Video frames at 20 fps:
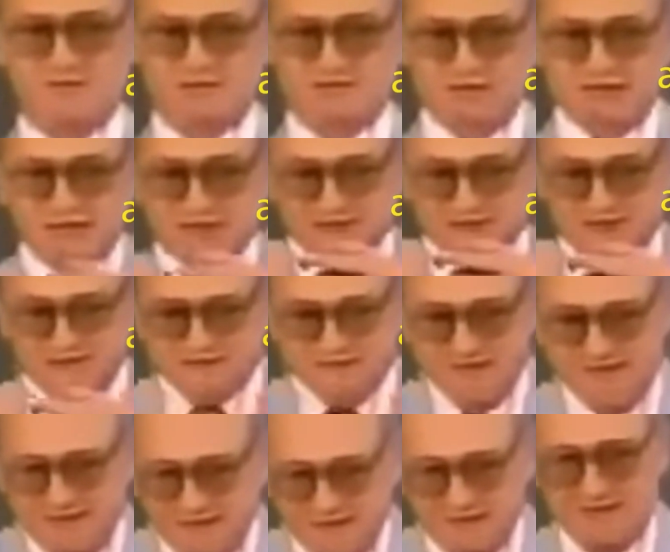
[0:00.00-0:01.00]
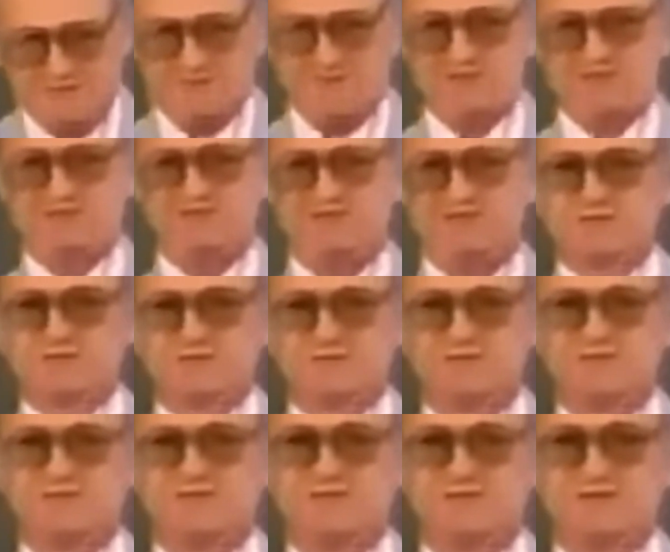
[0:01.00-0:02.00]
To take advantage of these
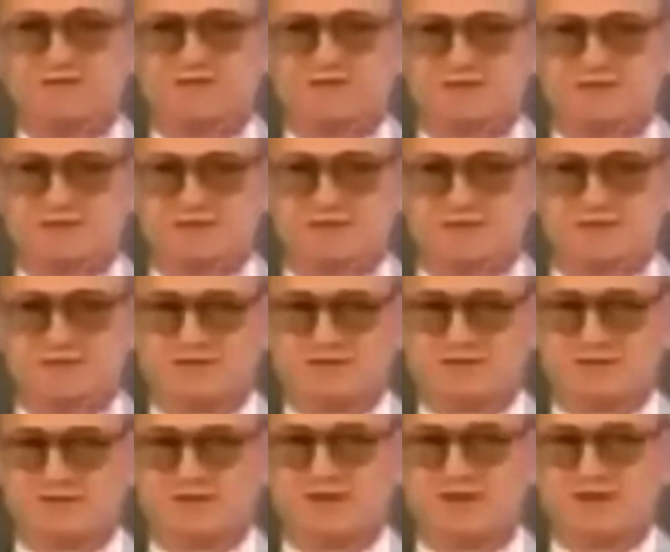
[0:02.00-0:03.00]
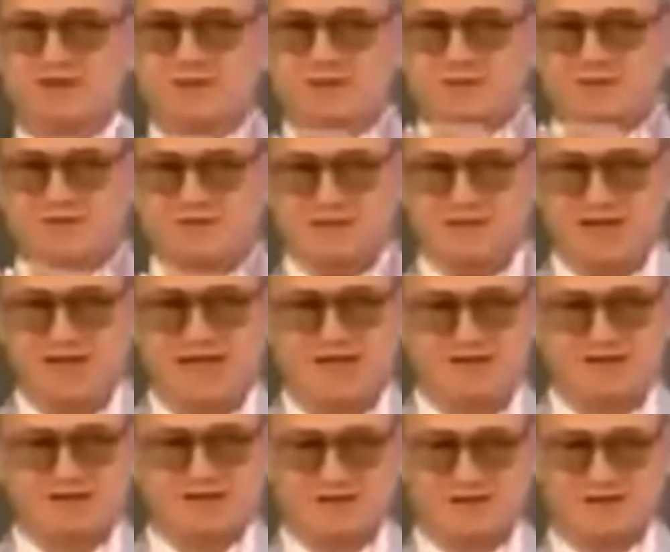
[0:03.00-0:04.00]
movements, to
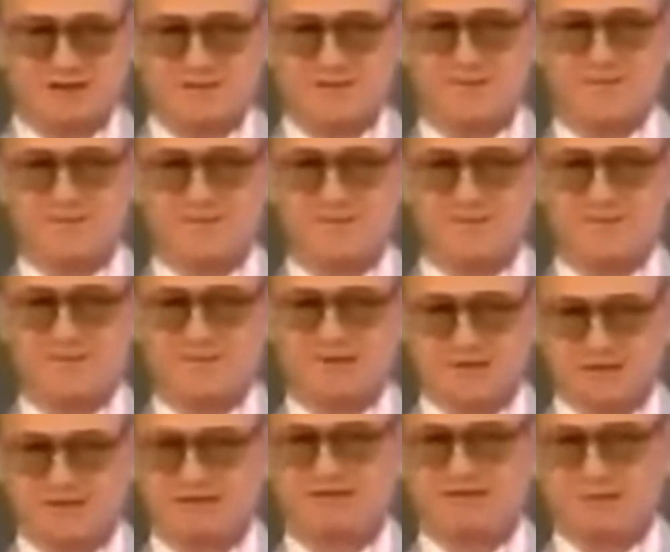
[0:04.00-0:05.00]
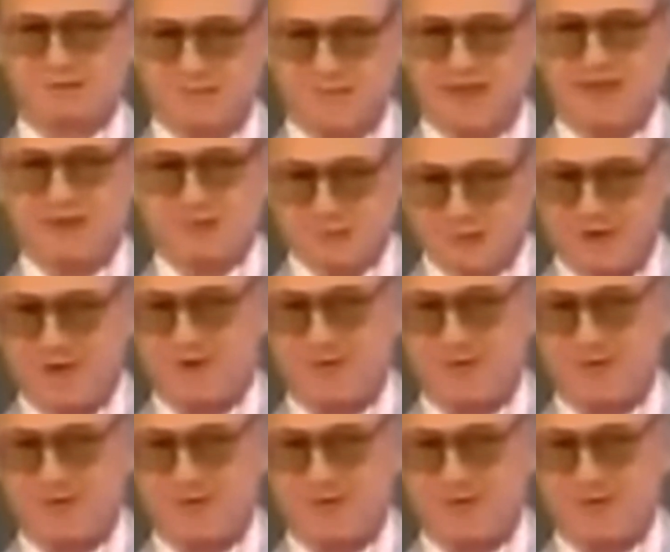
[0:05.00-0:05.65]
capitalize on them, is the main